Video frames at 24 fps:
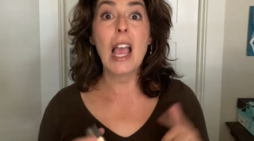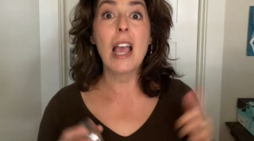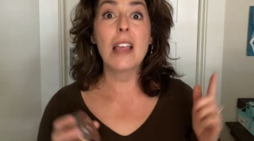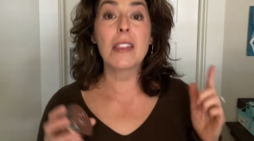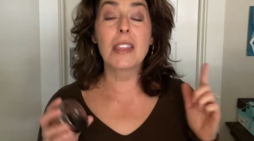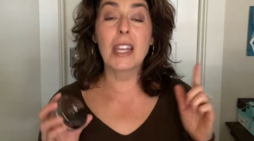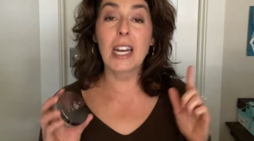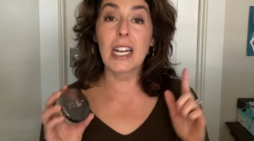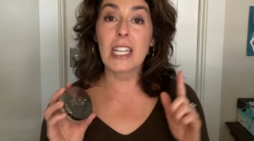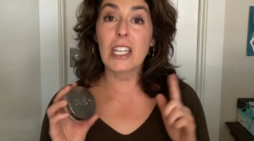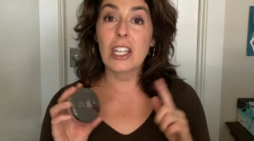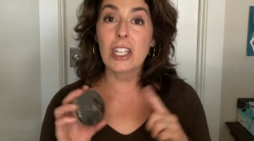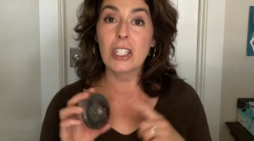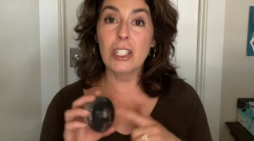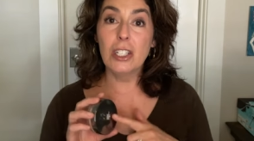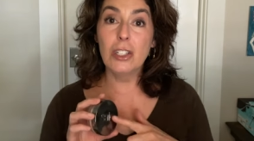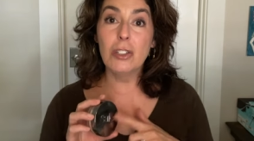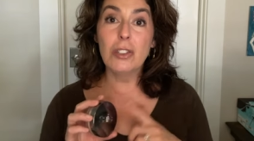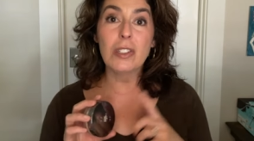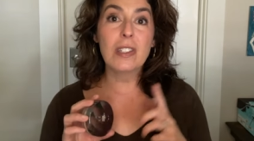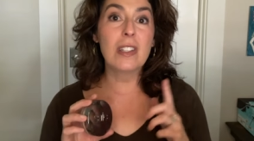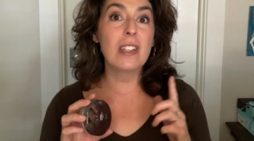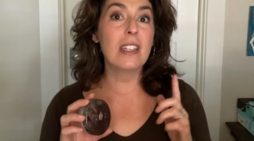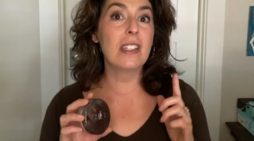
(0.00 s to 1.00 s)
that I can
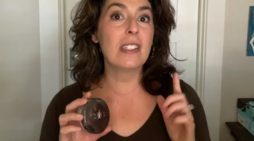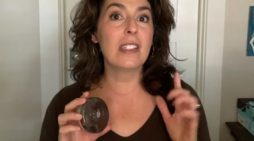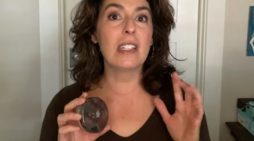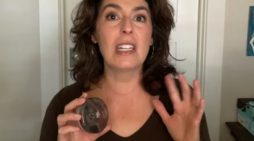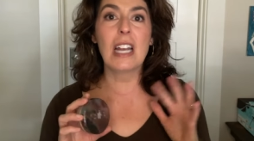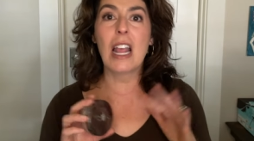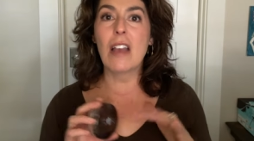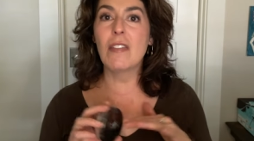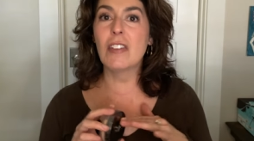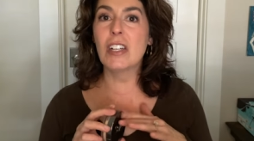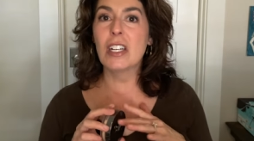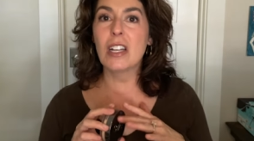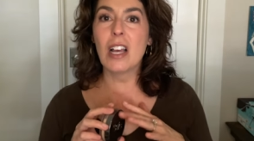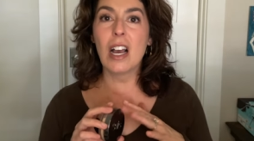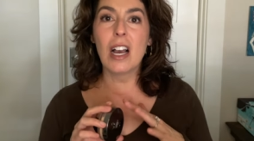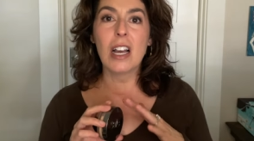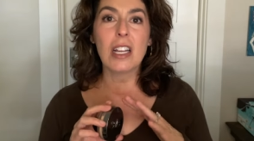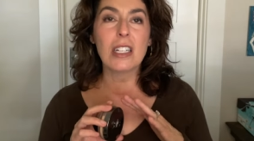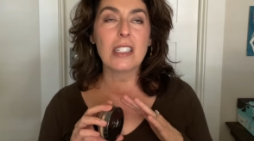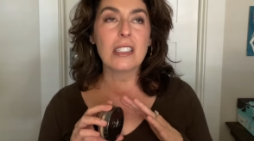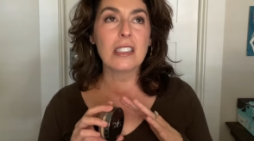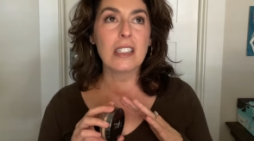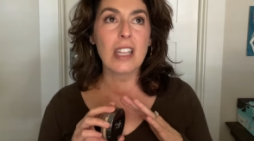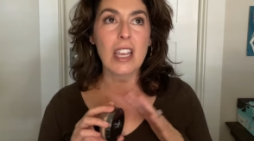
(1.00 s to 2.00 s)
use this and have it
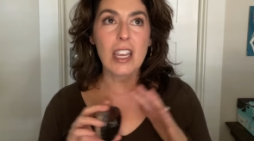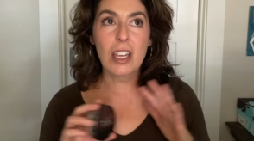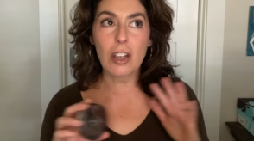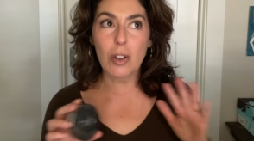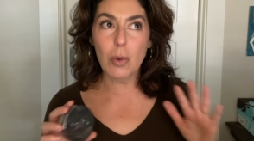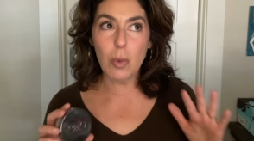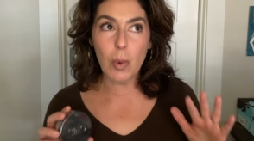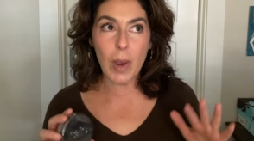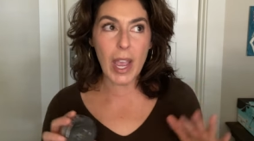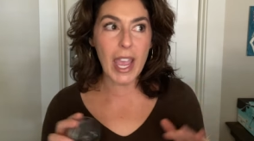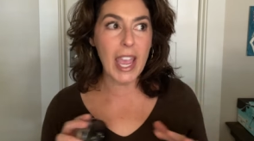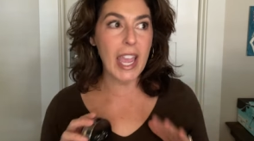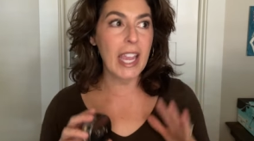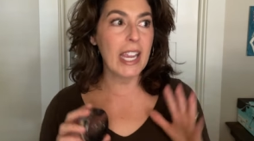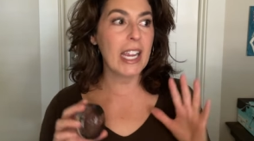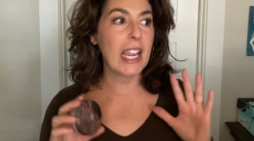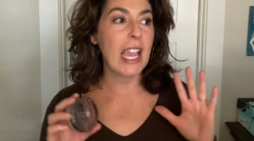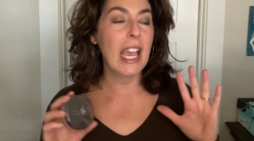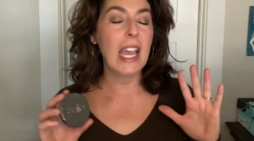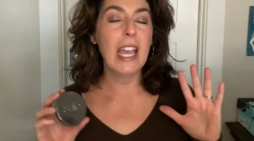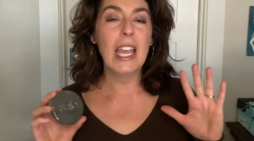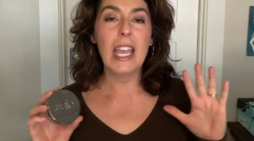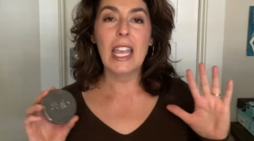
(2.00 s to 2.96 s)
not take away